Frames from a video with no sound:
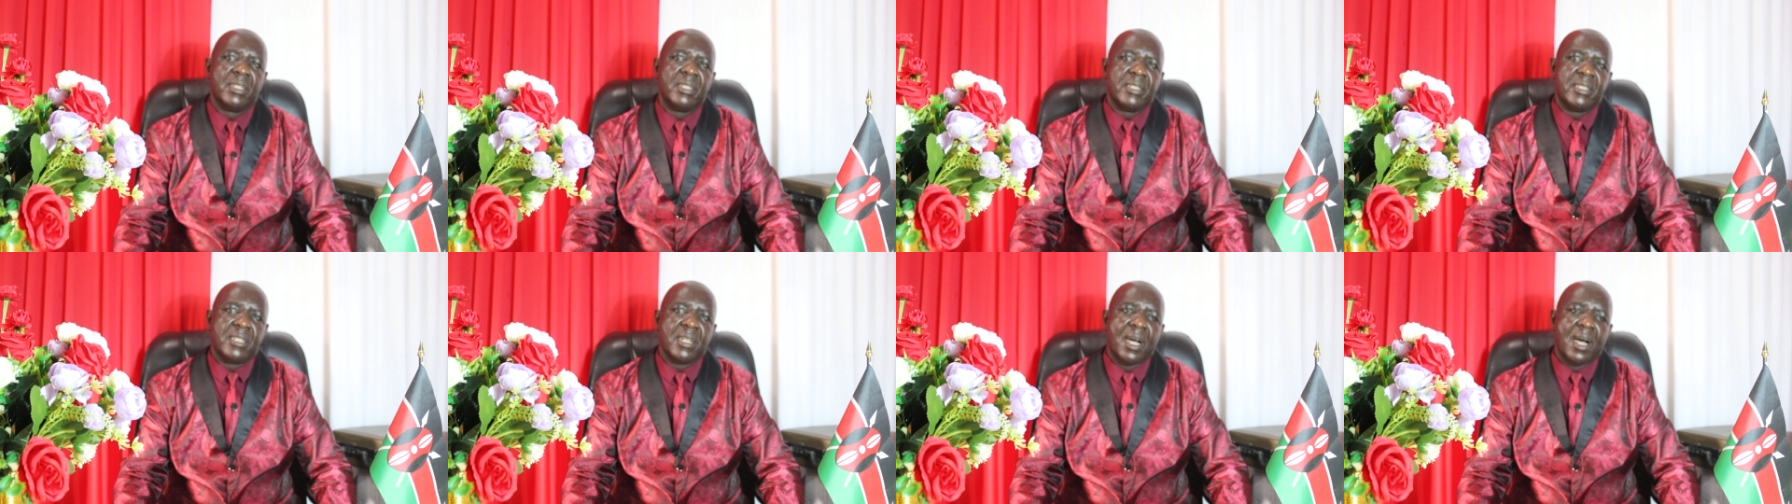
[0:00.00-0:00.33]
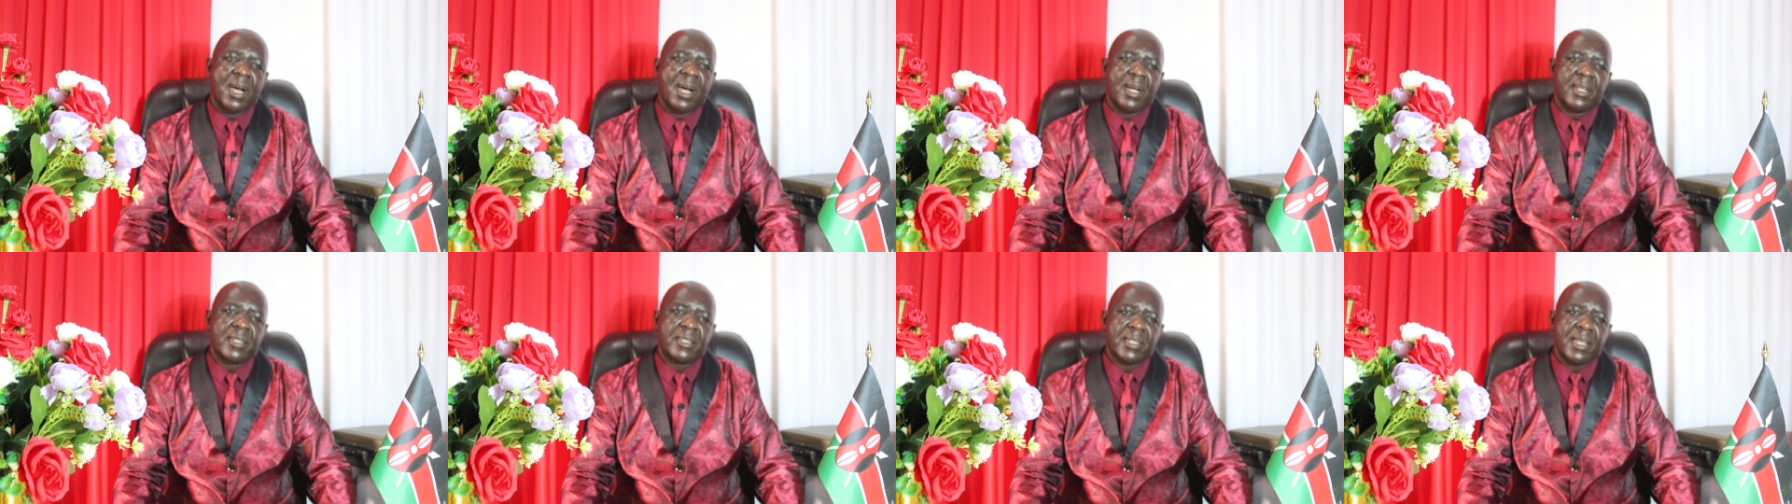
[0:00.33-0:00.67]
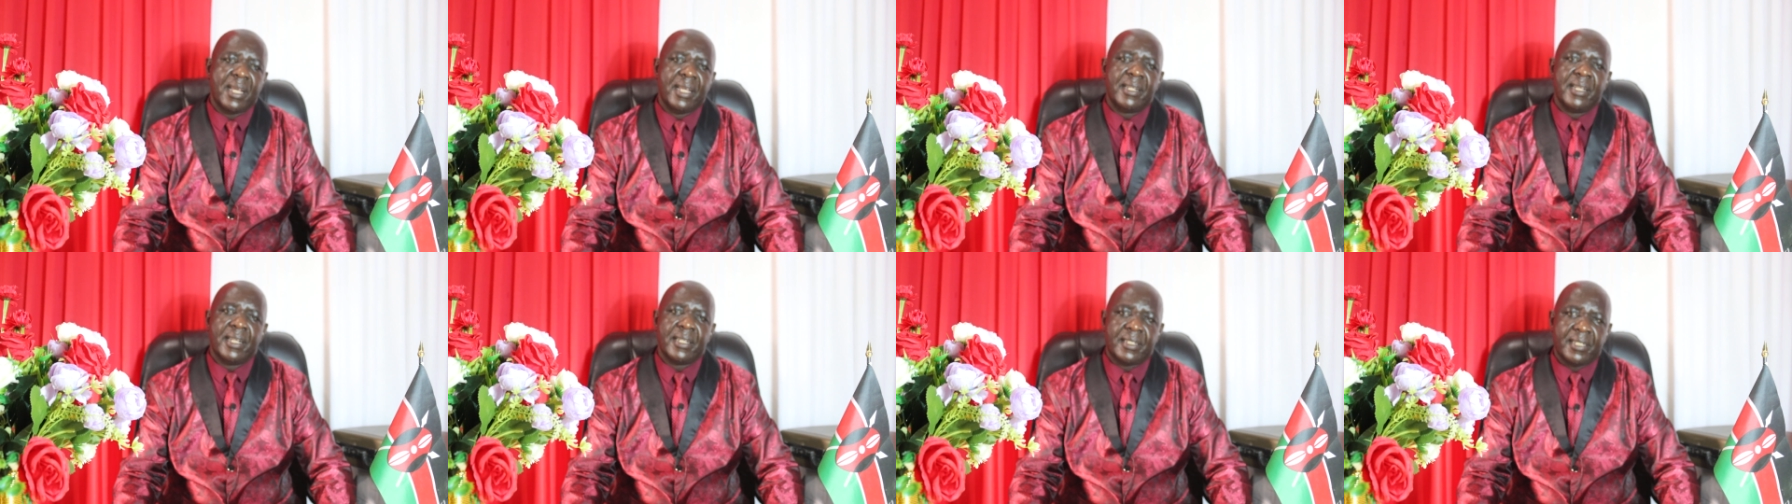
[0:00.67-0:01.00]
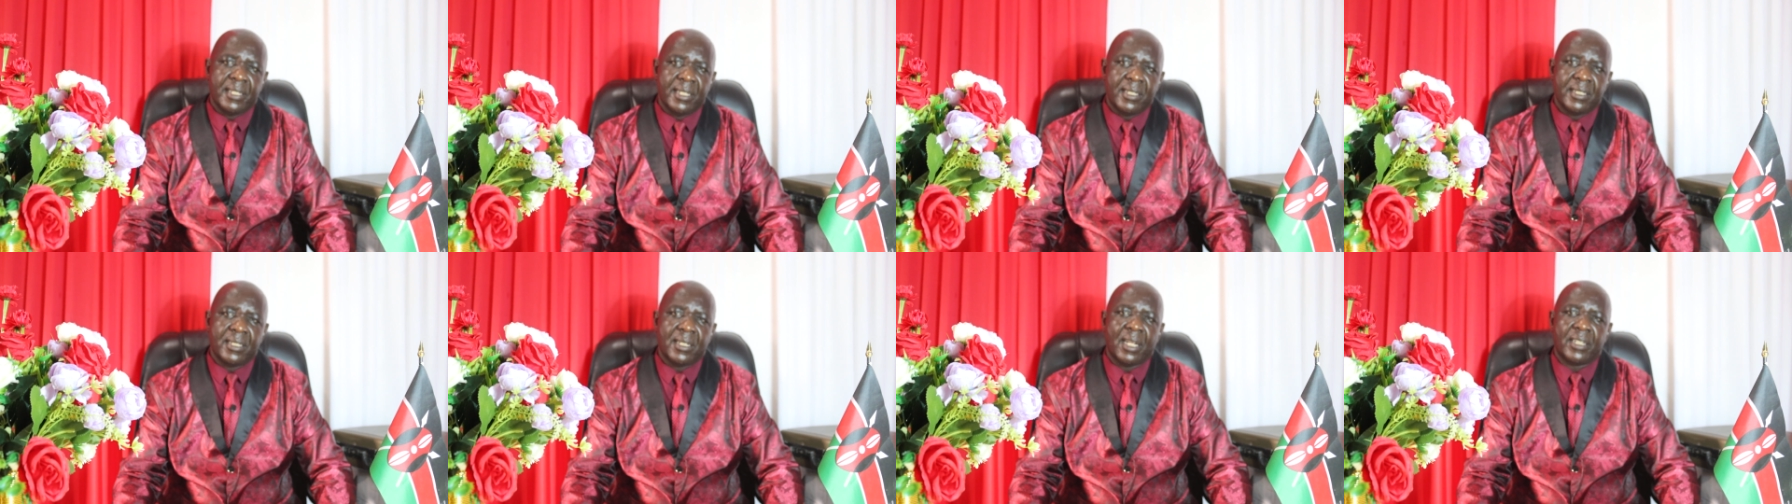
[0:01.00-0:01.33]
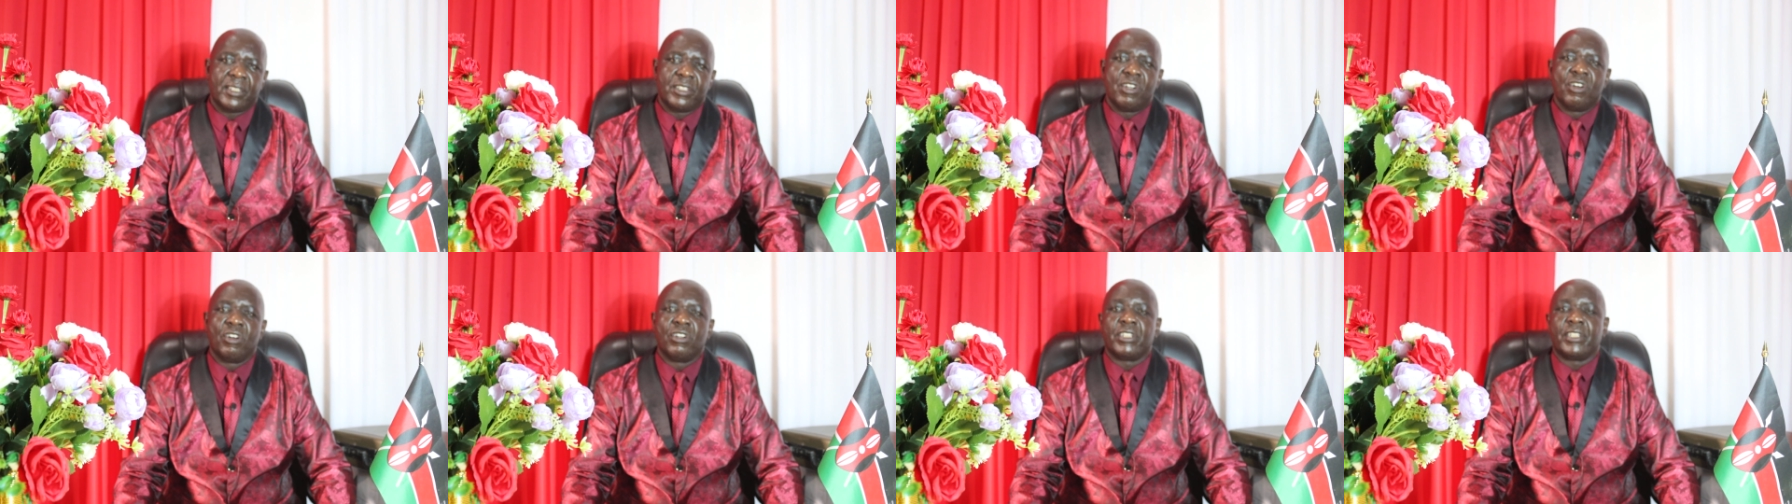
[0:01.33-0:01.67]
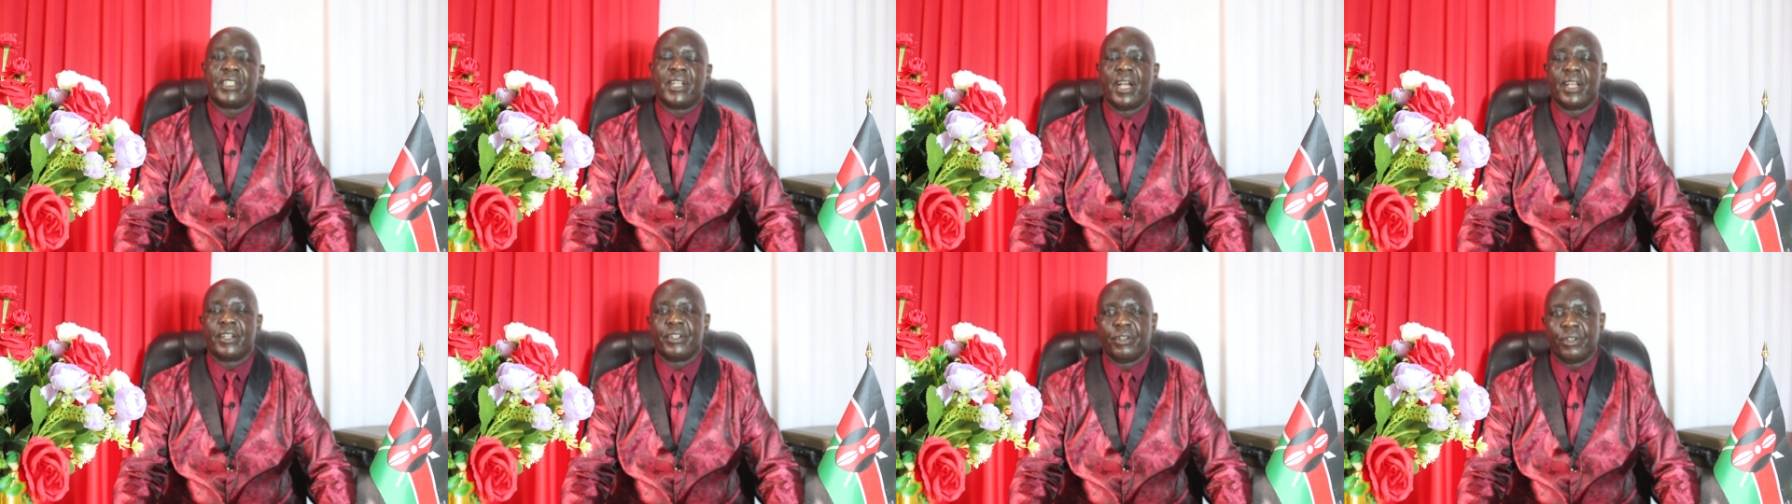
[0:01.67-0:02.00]
that anything that
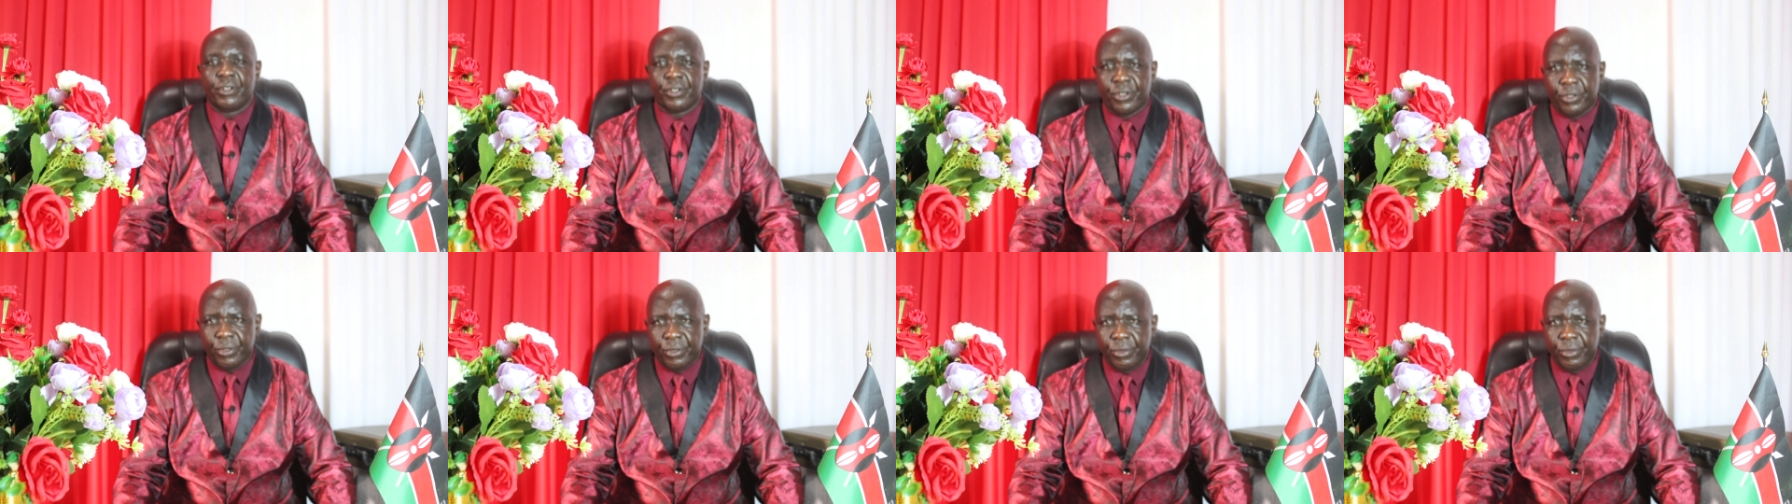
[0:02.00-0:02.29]
God cannot